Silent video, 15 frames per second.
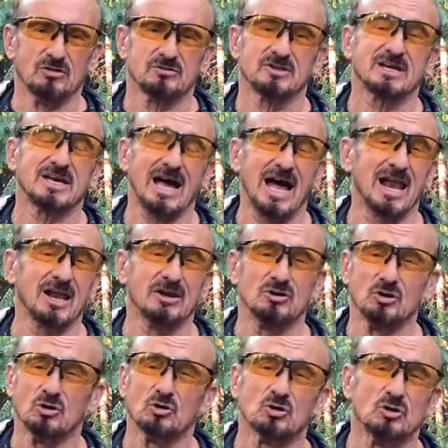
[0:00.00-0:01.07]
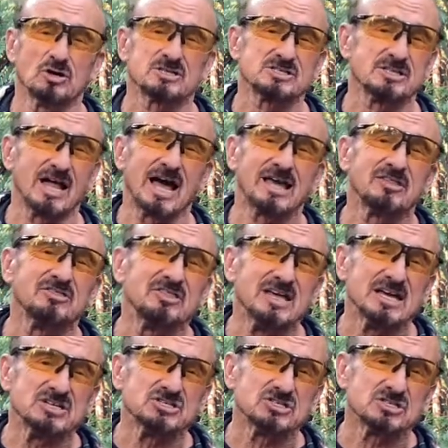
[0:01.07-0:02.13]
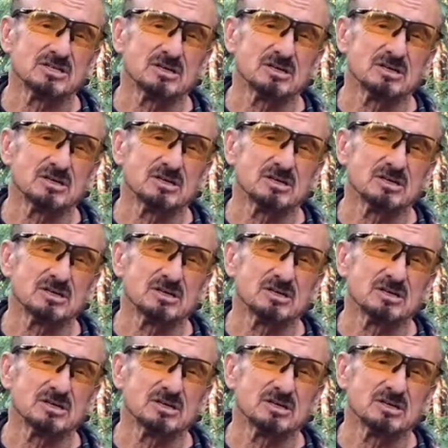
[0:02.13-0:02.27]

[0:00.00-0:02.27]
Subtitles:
The calendar looks like this.